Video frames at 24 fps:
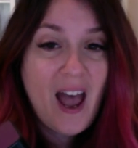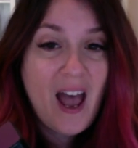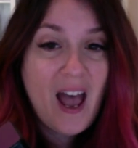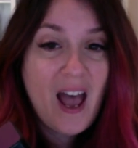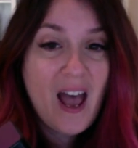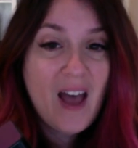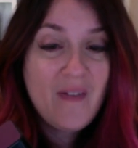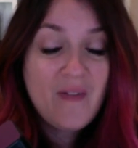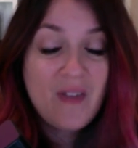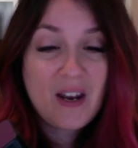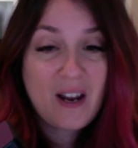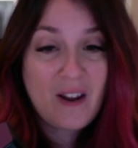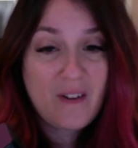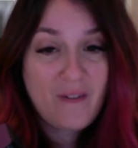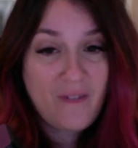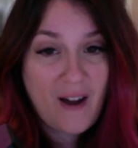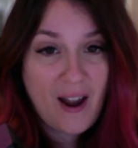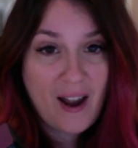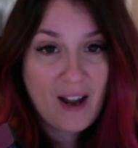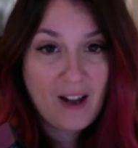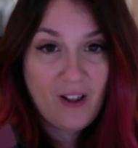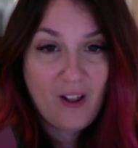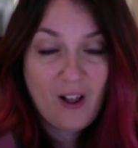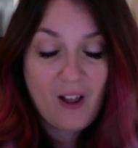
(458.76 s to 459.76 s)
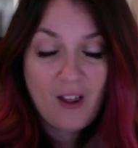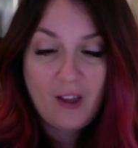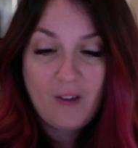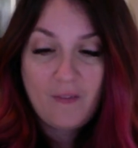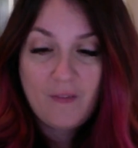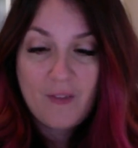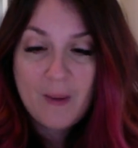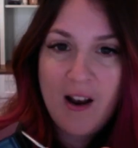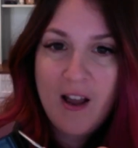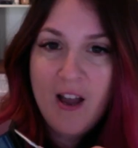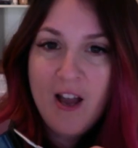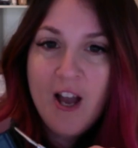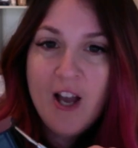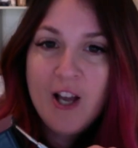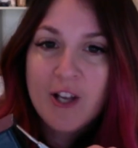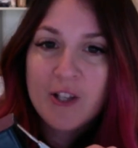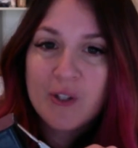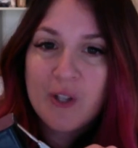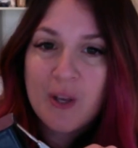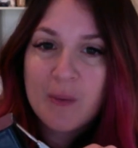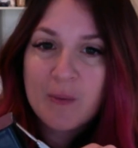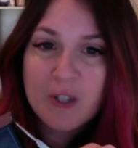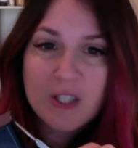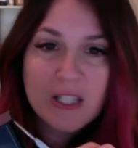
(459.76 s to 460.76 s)
and then I file all of them.
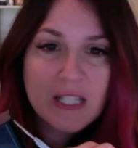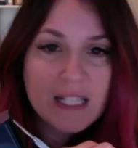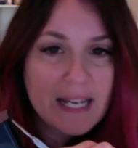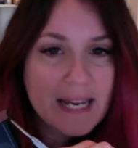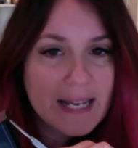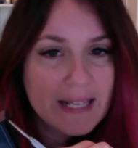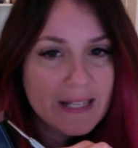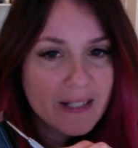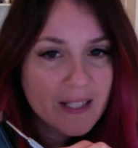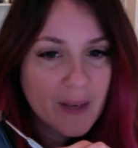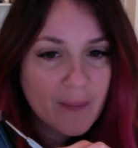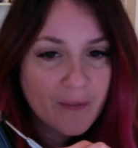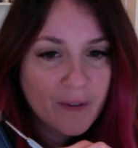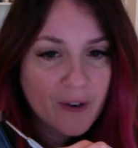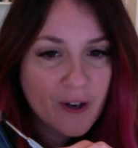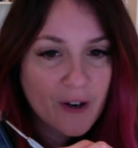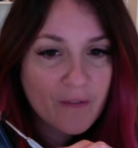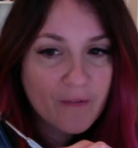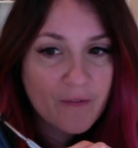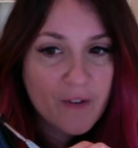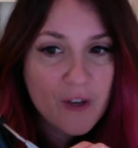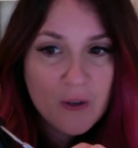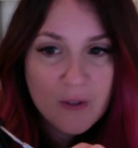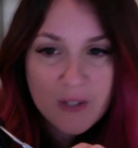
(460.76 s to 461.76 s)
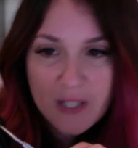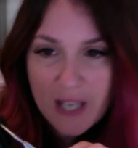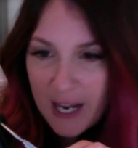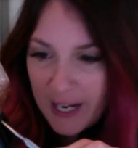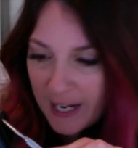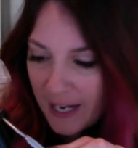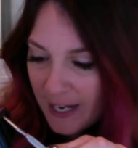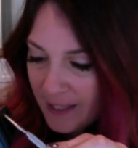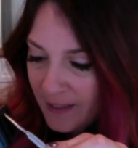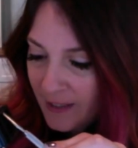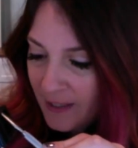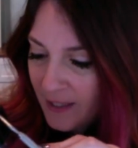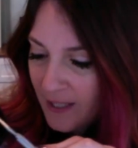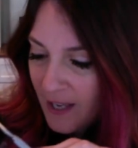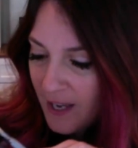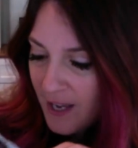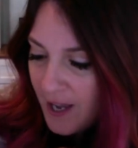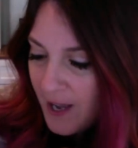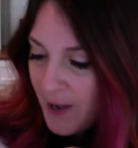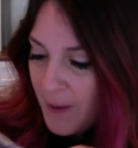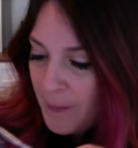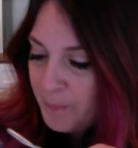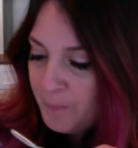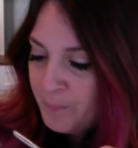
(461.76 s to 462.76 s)
So I'm just going to heat this up for a few seconds,
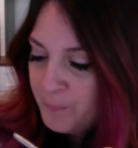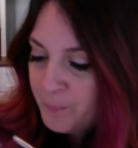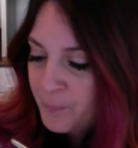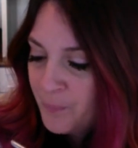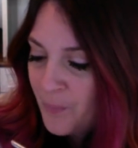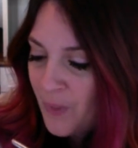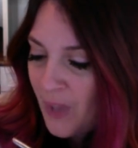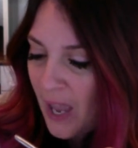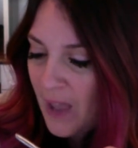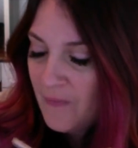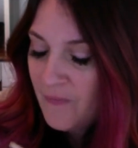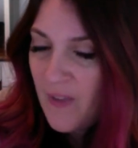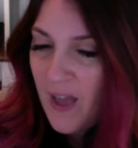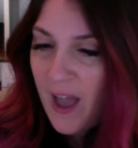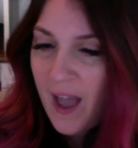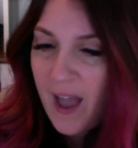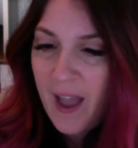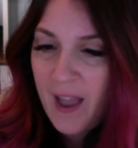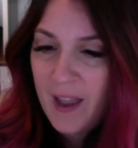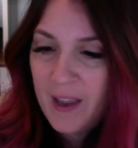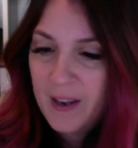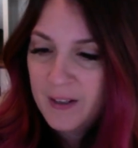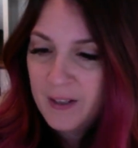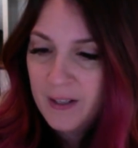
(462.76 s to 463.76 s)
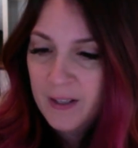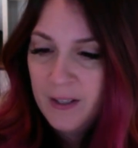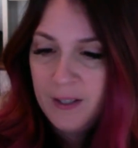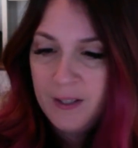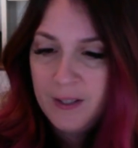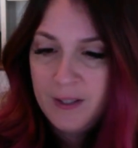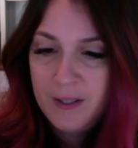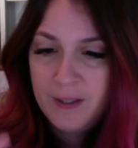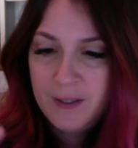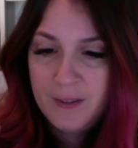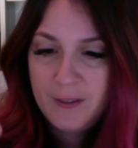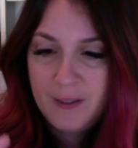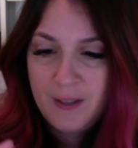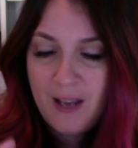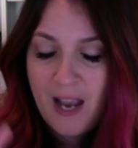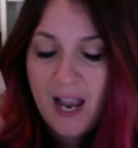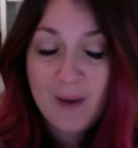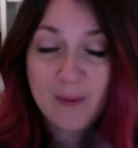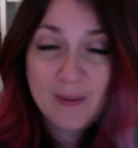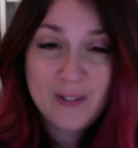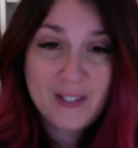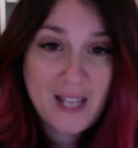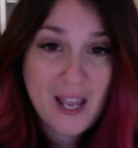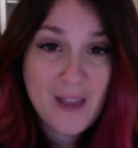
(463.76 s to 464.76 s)
and then I
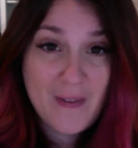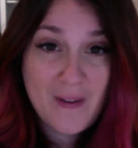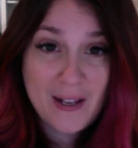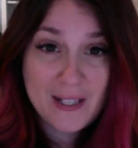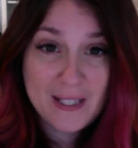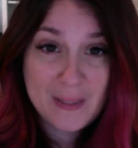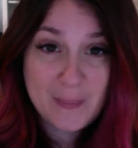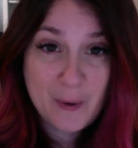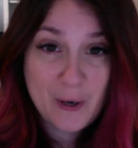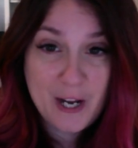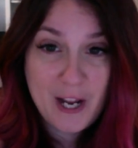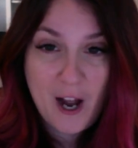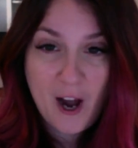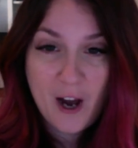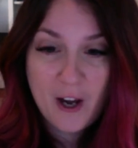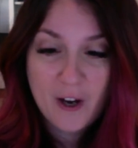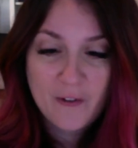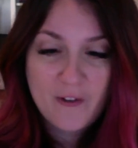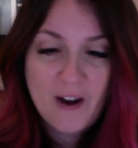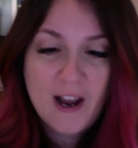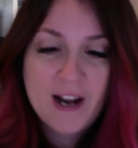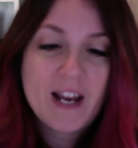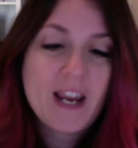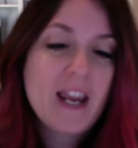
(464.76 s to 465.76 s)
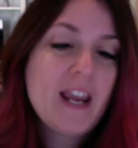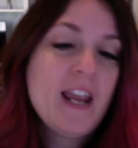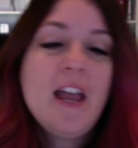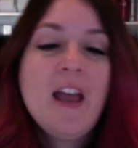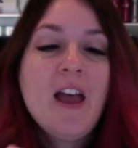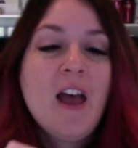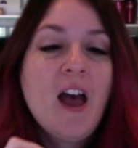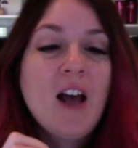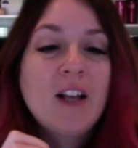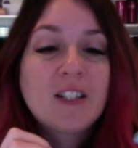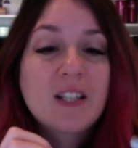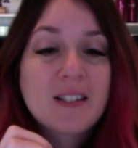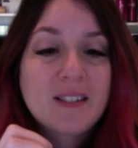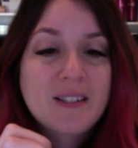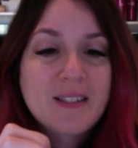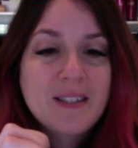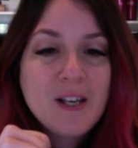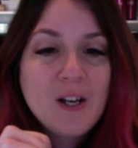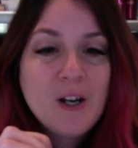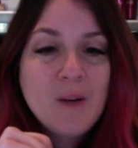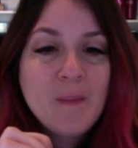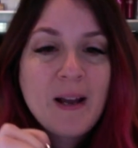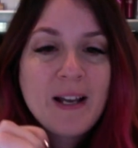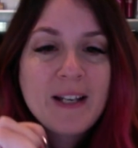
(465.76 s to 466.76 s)
would say that's pretty hot already. To
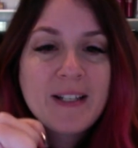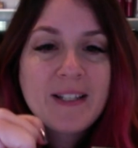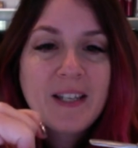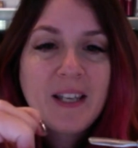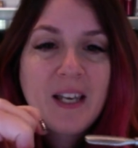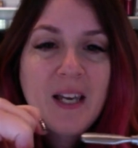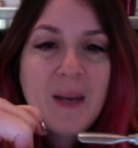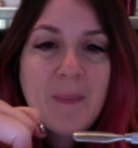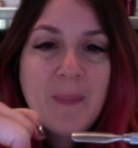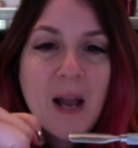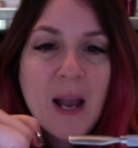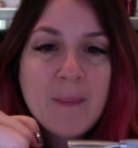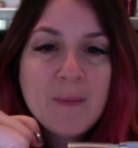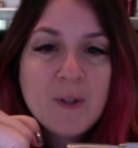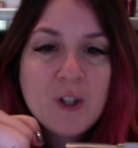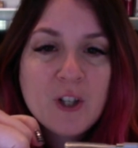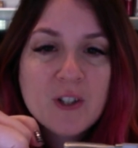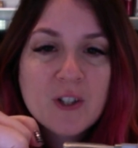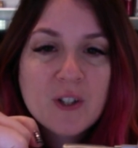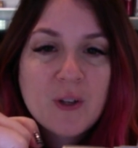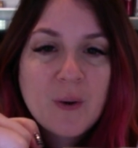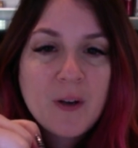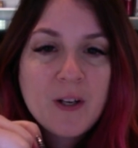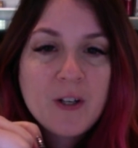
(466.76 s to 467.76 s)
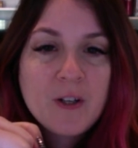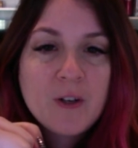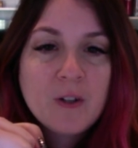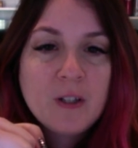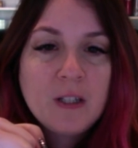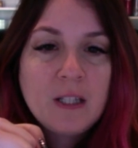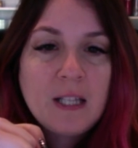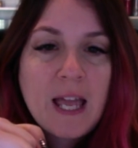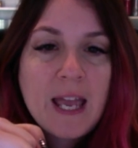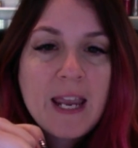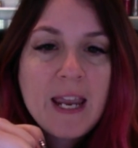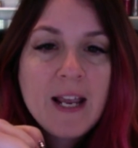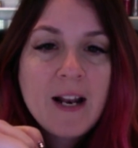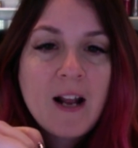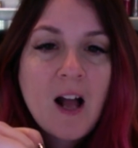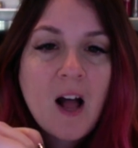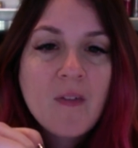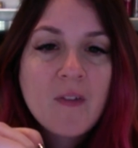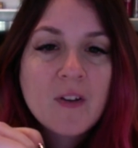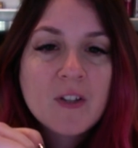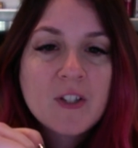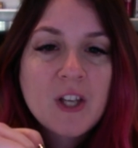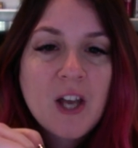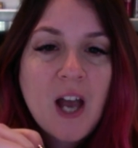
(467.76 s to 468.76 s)
seal my tip, I'm just going to lay it on
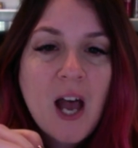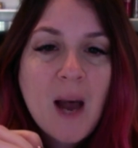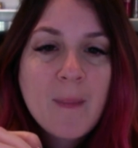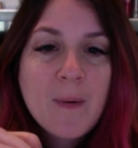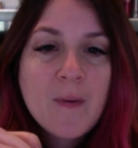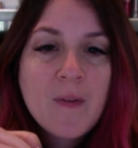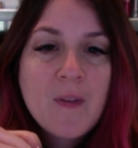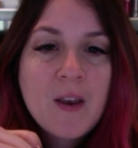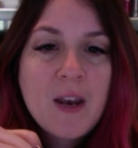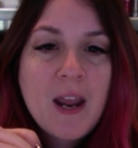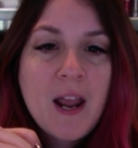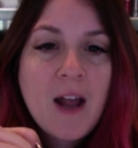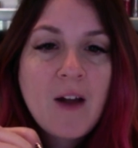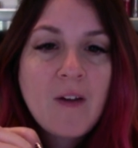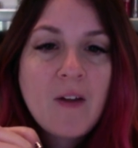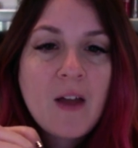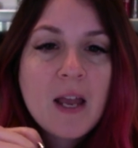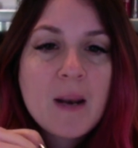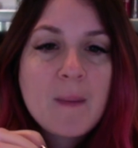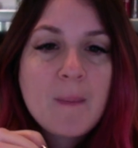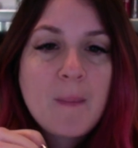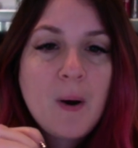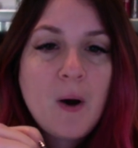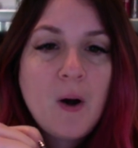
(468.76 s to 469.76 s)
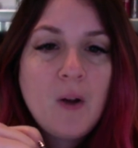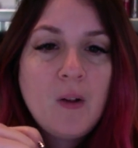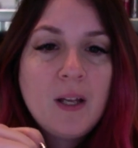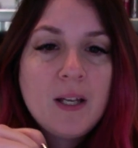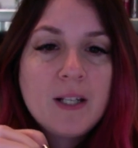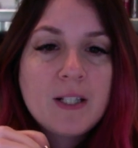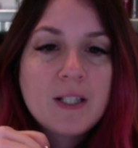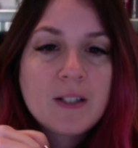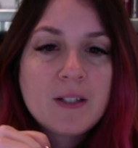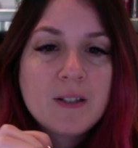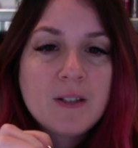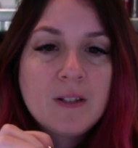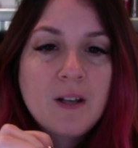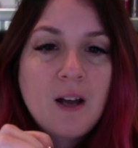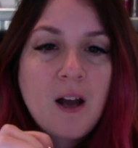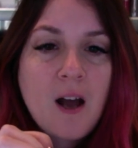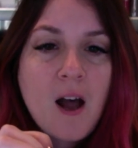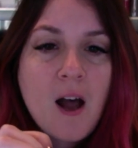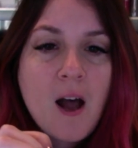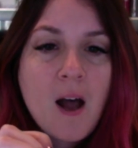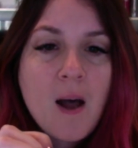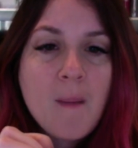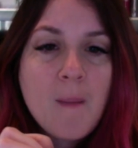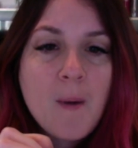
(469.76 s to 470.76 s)
the top of the nail and pull it
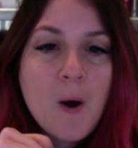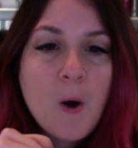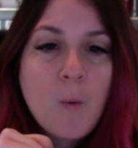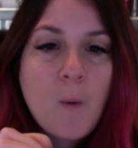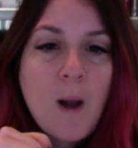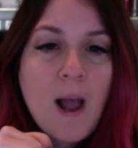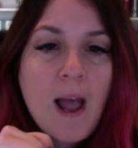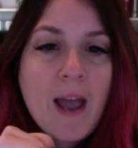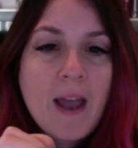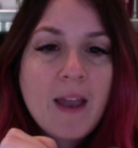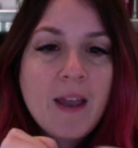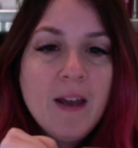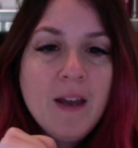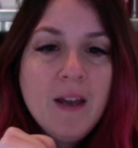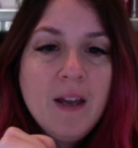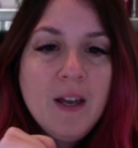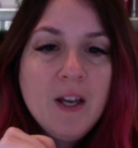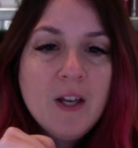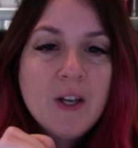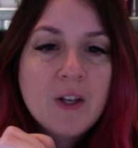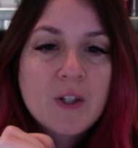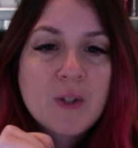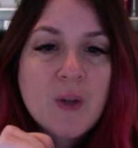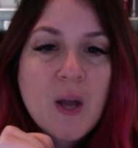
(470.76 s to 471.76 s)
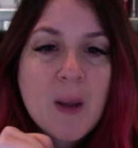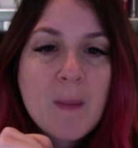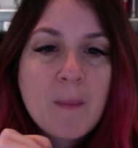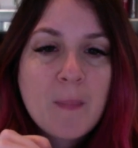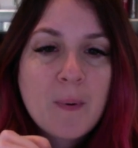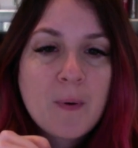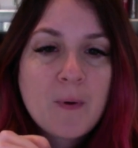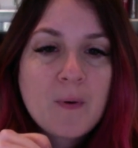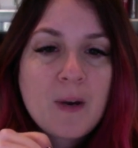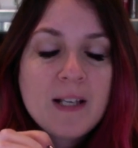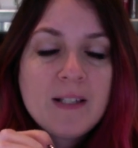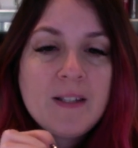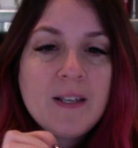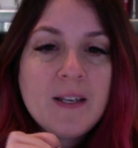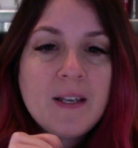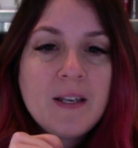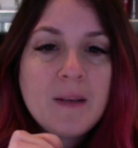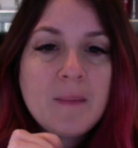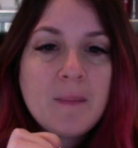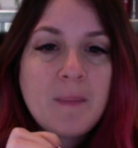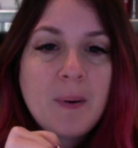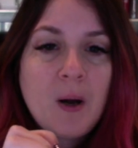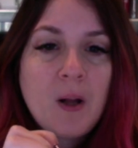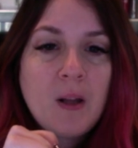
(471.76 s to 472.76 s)
away. So I'm pressing
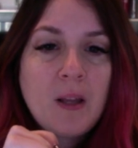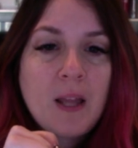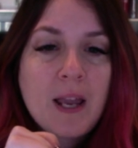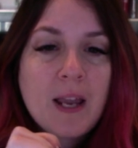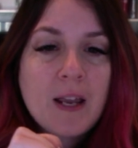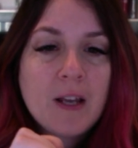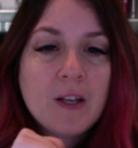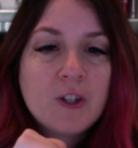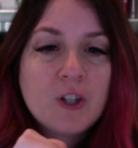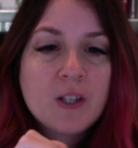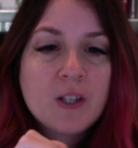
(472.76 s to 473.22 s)
and pulling.